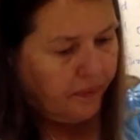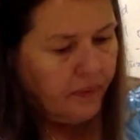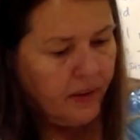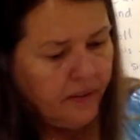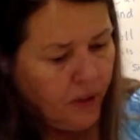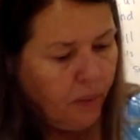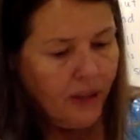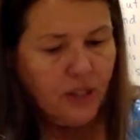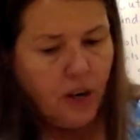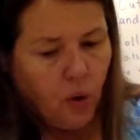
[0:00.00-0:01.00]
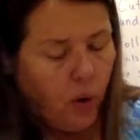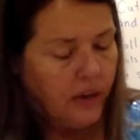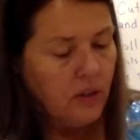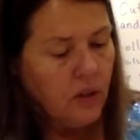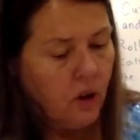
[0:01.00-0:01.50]
Even though mine's not quite
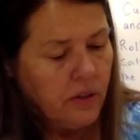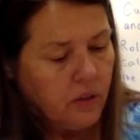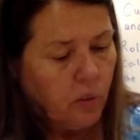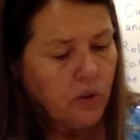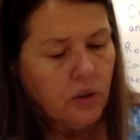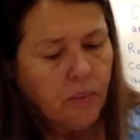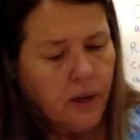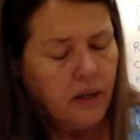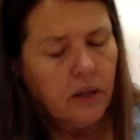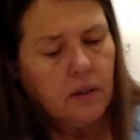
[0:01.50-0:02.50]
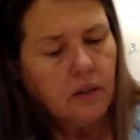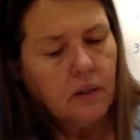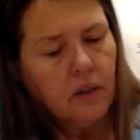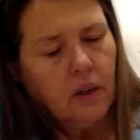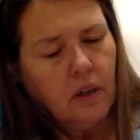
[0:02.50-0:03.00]
as tall as I want you to make it.
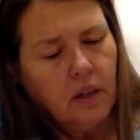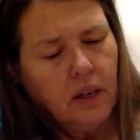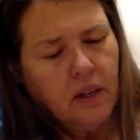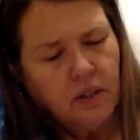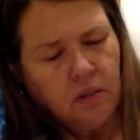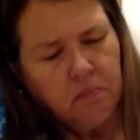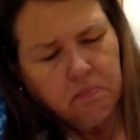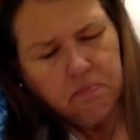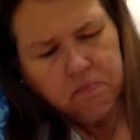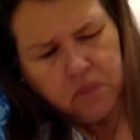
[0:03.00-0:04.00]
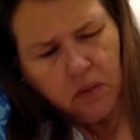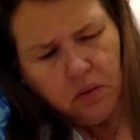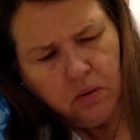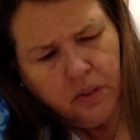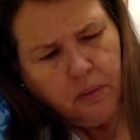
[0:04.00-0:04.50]
It's
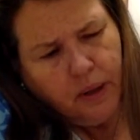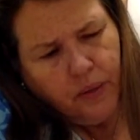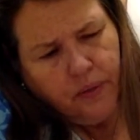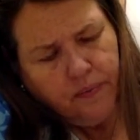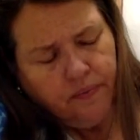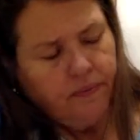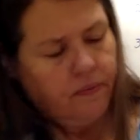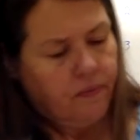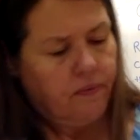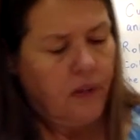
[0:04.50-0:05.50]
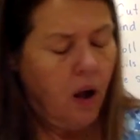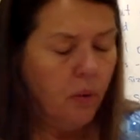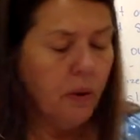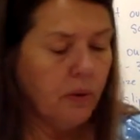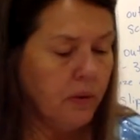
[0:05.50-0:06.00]
about
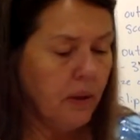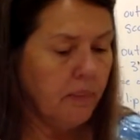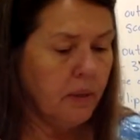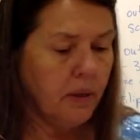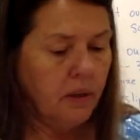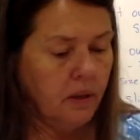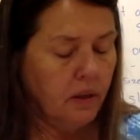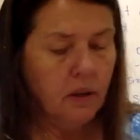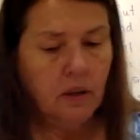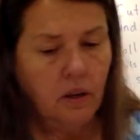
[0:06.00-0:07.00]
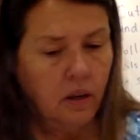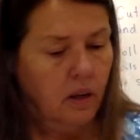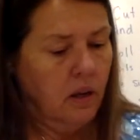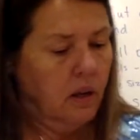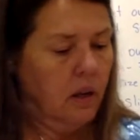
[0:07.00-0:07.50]
almost that big.
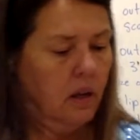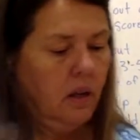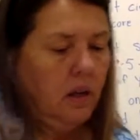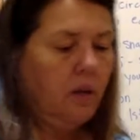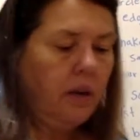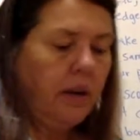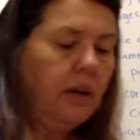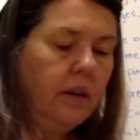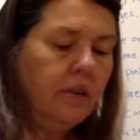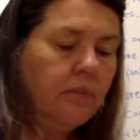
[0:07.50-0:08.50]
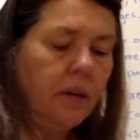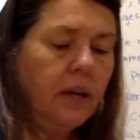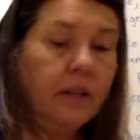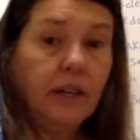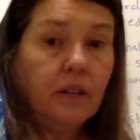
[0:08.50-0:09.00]
Okay, here's my
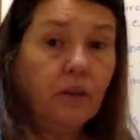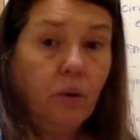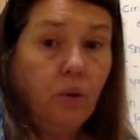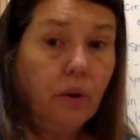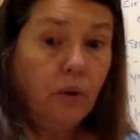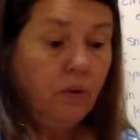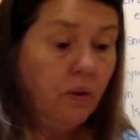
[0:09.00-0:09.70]
next coil.